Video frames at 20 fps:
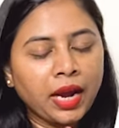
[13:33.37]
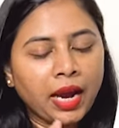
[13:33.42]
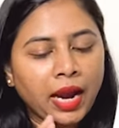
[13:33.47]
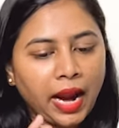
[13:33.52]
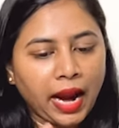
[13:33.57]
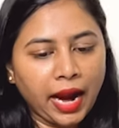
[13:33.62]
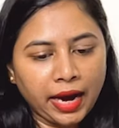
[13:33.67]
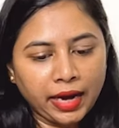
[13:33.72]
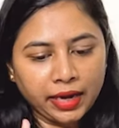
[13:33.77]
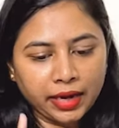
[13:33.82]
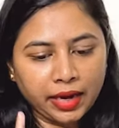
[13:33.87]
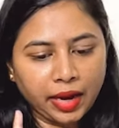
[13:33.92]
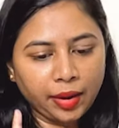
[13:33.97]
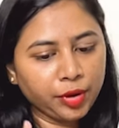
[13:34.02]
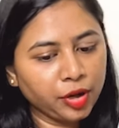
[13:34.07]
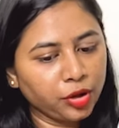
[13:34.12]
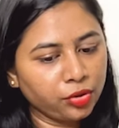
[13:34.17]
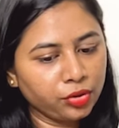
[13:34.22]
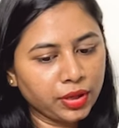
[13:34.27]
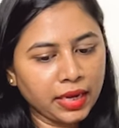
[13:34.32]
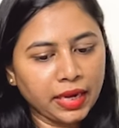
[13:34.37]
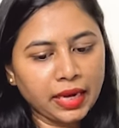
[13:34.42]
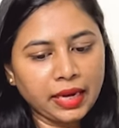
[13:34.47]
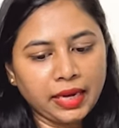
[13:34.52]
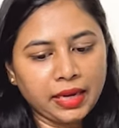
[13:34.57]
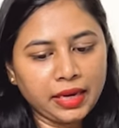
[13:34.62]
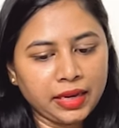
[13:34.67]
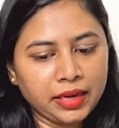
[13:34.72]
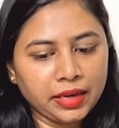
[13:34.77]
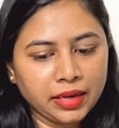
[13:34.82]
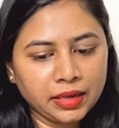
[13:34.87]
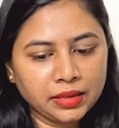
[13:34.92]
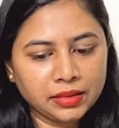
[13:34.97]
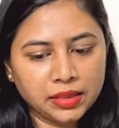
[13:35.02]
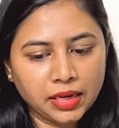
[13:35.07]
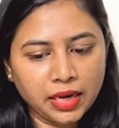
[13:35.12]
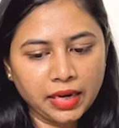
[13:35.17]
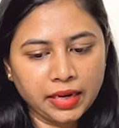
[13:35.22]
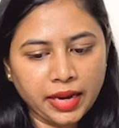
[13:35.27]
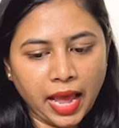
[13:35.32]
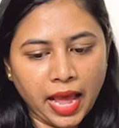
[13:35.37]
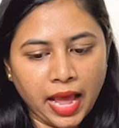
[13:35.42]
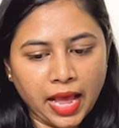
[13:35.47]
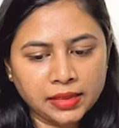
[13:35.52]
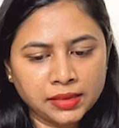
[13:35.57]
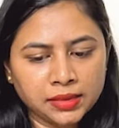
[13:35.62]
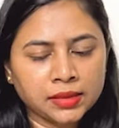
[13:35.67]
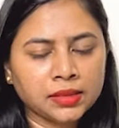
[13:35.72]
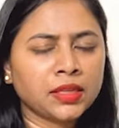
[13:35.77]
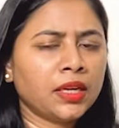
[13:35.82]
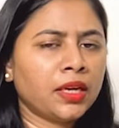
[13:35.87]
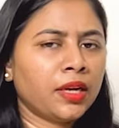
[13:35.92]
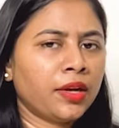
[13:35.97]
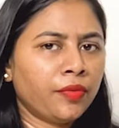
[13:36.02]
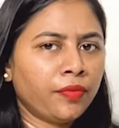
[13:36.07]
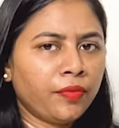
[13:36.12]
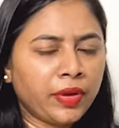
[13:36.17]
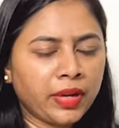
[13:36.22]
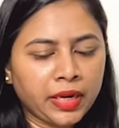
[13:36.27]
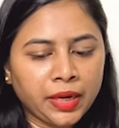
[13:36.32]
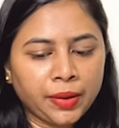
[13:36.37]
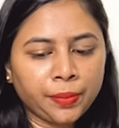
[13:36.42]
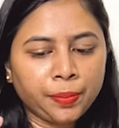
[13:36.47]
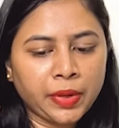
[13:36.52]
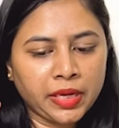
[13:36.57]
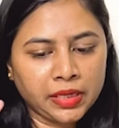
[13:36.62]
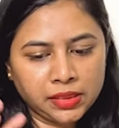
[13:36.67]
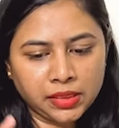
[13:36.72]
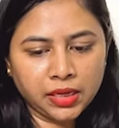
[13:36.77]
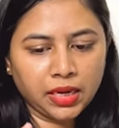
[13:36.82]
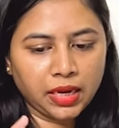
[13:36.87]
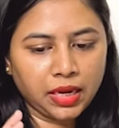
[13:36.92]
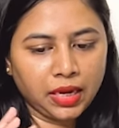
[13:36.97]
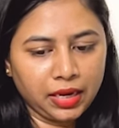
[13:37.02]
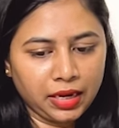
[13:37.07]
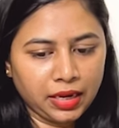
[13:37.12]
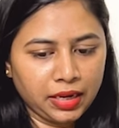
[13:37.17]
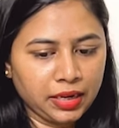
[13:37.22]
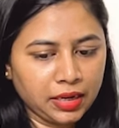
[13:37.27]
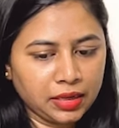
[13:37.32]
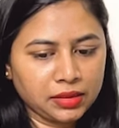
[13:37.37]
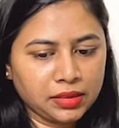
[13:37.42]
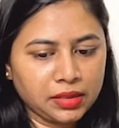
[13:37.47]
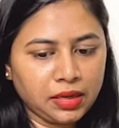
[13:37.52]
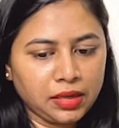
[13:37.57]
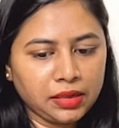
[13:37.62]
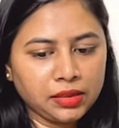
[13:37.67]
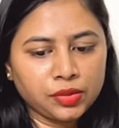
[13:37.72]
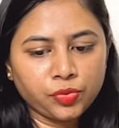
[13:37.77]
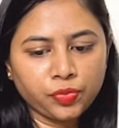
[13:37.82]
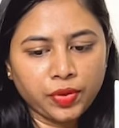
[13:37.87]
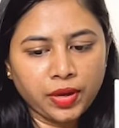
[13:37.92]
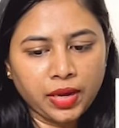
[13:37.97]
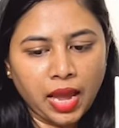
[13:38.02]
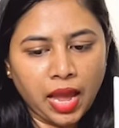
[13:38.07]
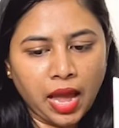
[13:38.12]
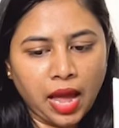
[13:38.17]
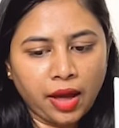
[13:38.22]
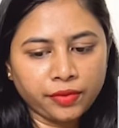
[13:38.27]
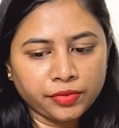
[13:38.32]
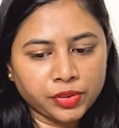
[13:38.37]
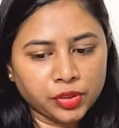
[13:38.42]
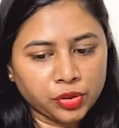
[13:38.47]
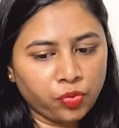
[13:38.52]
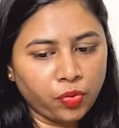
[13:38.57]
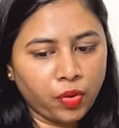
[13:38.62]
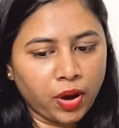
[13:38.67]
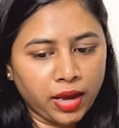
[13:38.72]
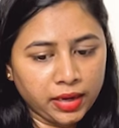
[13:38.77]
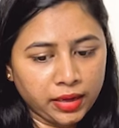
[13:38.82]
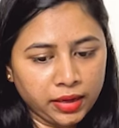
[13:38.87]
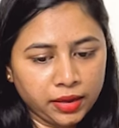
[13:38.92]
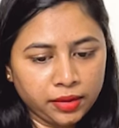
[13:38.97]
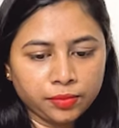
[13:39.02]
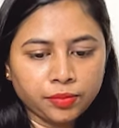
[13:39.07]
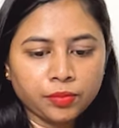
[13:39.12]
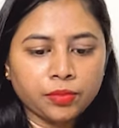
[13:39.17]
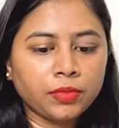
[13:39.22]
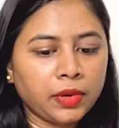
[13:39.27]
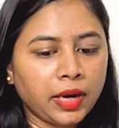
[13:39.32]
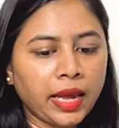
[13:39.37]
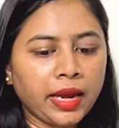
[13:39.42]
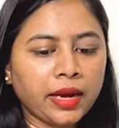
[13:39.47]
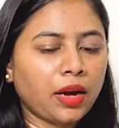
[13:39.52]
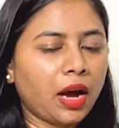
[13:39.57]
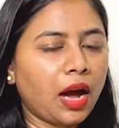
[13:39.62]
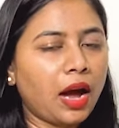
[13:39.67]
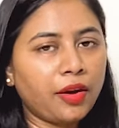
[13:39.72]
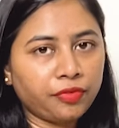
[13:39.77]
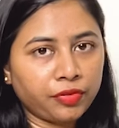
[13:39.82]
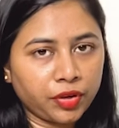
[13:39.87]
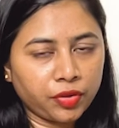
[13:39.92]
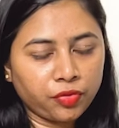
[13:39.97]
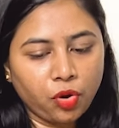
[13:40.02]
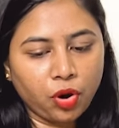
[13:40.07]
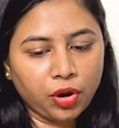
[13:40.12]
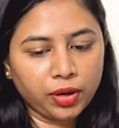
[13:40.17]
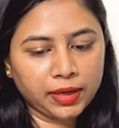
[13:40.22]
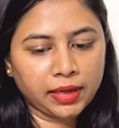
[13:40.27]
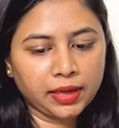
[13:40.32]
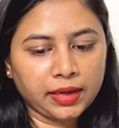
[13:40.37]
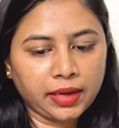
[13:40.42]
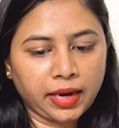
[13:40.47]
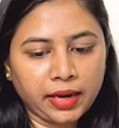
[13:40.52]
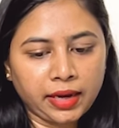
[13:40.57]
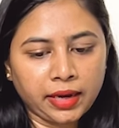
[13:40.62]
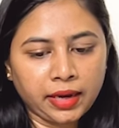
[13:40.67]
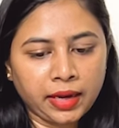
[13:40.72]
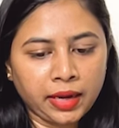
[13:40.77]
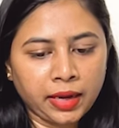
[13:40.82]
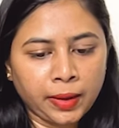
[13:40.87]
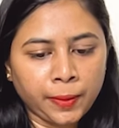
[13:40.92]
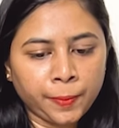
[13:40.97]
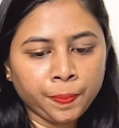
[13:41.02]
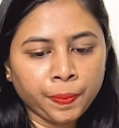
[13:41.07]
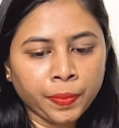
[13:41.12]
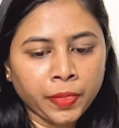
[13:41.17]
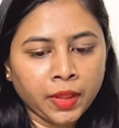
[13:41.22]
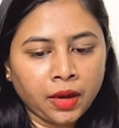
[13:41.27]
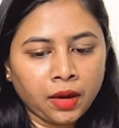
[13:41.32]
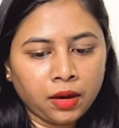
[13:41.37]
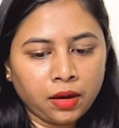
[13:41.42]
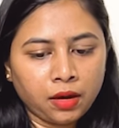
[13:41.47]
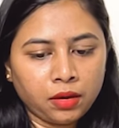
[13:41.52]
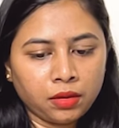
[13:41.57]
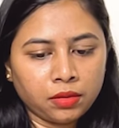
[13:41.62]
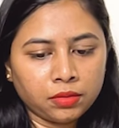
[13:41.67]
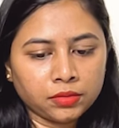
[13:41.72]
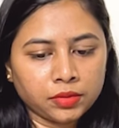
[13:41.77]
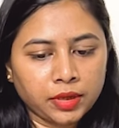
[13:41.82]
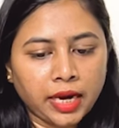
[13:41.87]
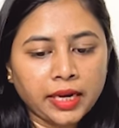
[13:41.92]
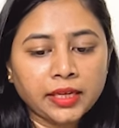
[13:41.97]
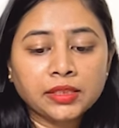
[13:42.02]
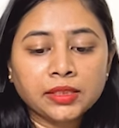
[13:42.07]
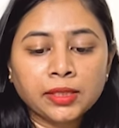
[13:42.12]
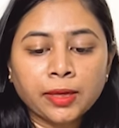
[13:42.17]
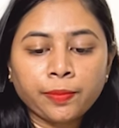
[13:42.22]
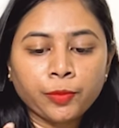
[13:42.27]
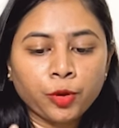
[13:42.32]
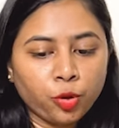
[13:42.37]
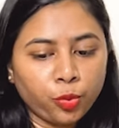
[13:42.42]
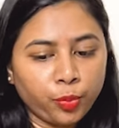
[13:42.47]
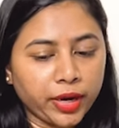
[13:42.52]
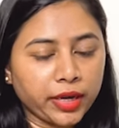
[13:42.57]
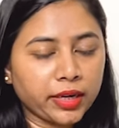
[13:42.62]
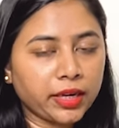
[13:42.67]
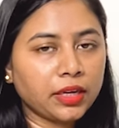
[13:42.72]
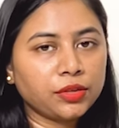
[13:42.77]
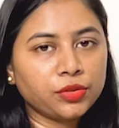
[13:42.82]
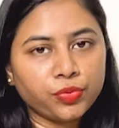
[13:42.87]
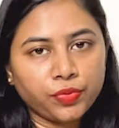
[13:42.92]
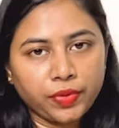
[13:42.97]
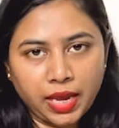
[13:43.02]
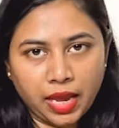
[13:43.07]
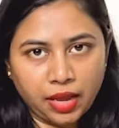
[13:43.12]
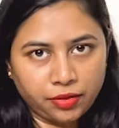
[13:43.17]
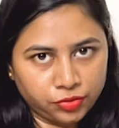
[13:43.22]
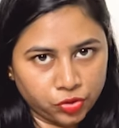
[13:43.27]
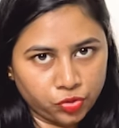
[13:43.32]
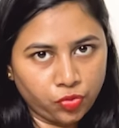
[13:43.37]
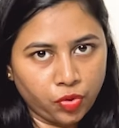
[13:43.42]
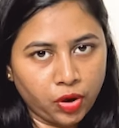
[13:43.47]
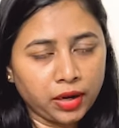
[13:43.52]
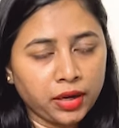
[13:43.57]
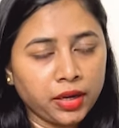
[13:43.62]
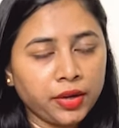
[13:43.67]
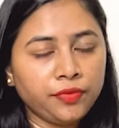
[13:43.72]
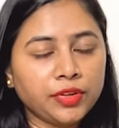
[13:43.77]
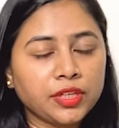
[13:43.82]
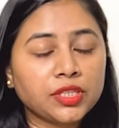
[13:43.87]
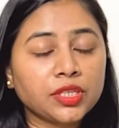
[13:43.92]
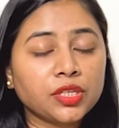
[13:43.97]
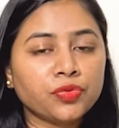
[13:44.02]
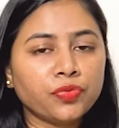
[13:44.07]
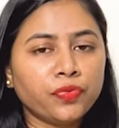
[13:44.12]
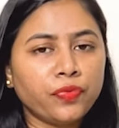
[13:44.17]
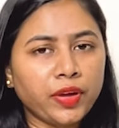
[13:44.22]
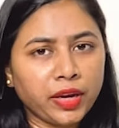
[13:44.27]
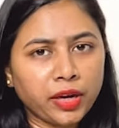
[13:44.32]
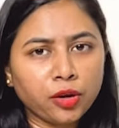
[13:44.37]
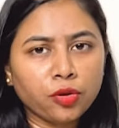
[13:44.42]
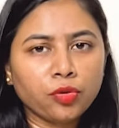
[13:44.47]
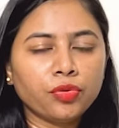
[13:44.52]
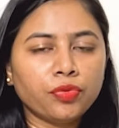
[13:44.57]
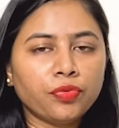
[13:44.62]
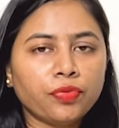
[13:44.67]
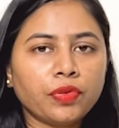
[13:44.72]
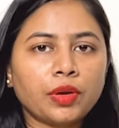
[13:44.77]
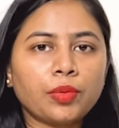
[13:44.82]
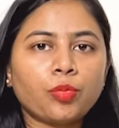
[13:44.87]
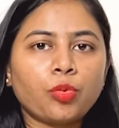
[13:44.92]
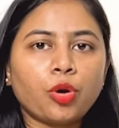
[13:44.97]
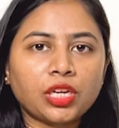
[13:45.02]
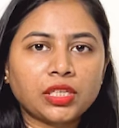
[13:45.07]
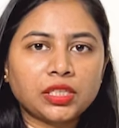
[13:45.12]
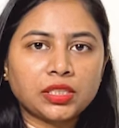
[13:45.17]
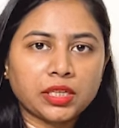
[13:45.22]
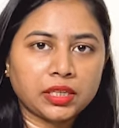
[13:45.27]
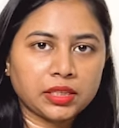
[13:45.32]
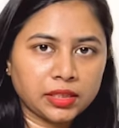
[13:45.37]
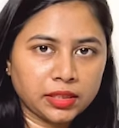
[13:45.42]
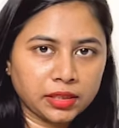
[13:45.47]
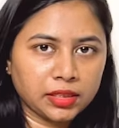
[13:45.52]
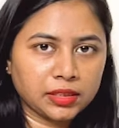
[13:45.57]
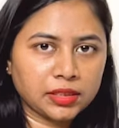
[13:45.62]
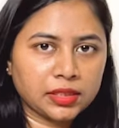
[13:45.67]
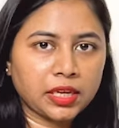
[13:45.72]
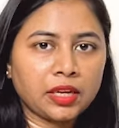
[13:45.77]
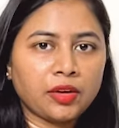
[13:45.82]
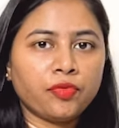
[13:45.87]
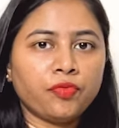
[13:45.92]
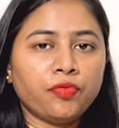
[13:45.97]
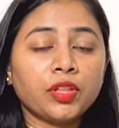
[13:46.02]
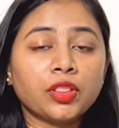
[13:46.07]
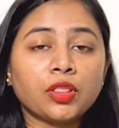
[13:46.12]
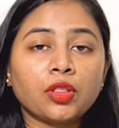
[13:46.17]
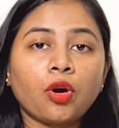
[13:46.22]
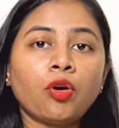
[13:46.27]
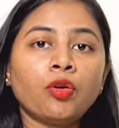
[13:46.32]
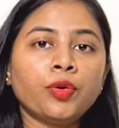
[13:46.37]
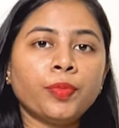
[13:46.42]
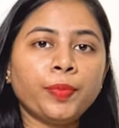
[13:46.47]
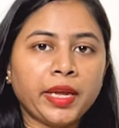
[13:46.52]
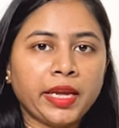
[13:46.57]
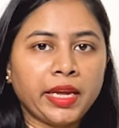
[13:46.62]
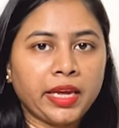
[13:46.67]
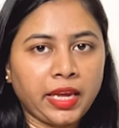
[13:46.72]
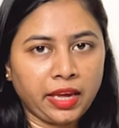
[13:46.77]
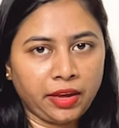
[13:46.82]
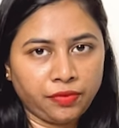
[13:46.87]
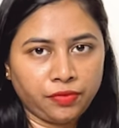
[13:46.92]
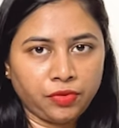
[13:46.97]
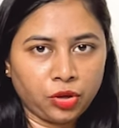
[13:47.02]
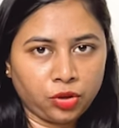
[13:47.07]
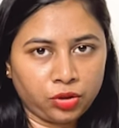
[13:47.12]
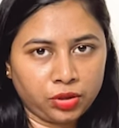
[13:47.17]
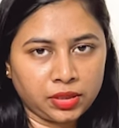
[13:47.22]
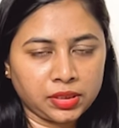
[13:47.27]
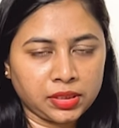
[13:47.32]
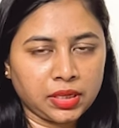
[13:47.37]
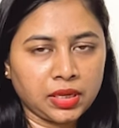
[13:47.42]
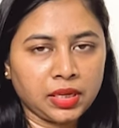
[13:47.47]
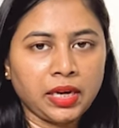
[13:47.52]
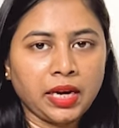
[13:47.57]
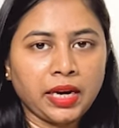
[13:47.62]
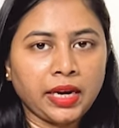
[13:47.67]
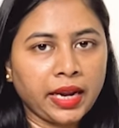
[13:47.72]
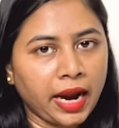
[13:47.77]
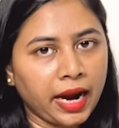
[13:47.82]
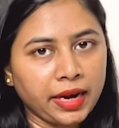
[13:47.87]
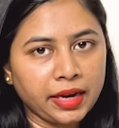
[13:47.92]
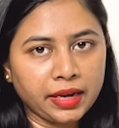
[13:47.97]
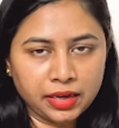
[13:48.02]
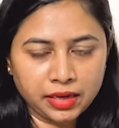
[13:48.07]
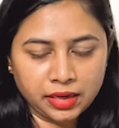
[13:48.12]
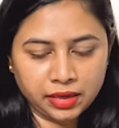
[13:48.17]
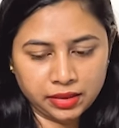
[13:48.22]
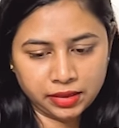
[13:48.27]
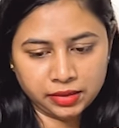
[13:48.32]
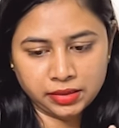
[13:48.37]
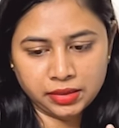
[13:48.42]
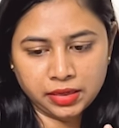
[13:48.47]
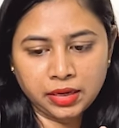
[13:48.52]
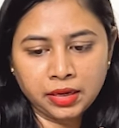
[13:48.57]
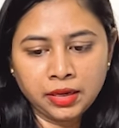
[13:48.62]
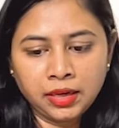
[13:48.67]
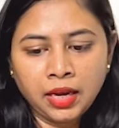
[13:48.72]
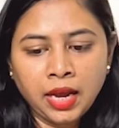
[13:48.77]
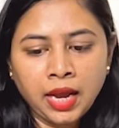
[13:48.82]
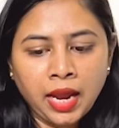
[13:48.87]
And coming to the ingredients, it has very basic ingredients list. We have squalene, like after water and some humectants, we have squalene, which is very good for moisturizing the skin without being heavy on the skin and hydrating the skin.